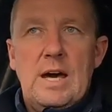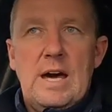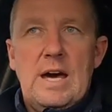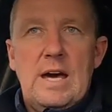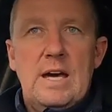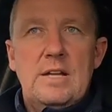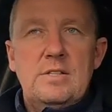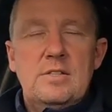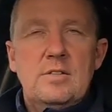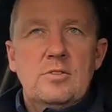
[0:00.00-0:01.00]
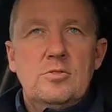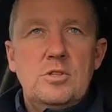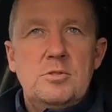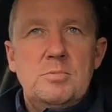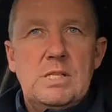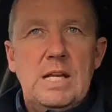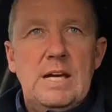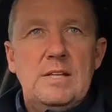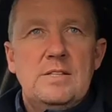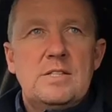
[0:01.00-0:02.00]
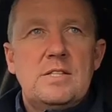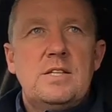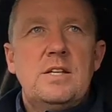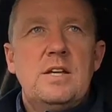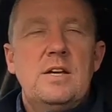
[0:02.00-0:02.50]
And Christmas lights,